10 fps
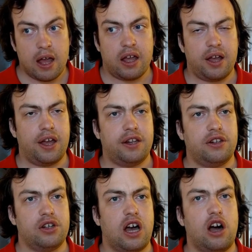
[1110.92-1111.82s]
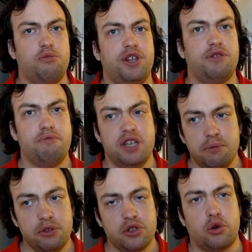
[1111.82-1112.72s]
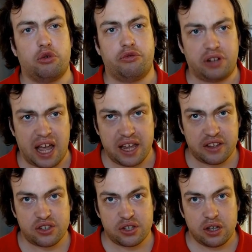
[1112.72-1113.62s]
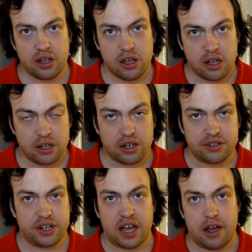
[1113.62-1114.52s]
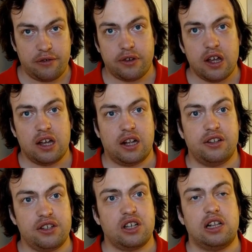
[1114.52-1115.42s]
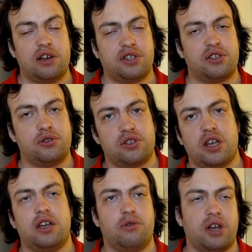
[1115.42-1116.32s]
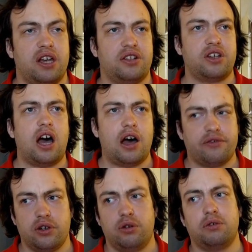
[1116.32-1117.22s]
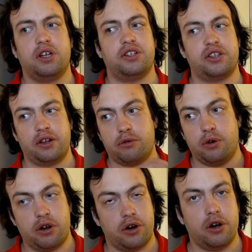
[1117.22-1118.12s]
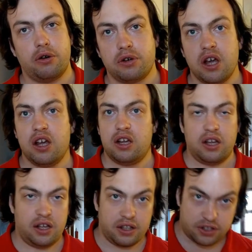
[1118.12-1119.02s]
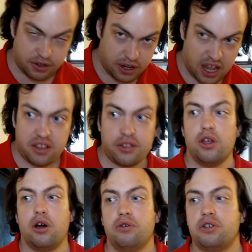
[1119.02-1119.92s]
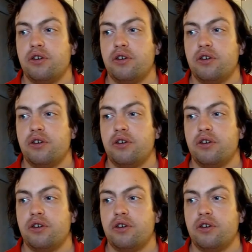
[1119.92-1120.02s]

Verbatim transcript: and how many beams or flags does it have, and this allows us to say, okay, it's a half node, it's a quarter node, it's an eighth node.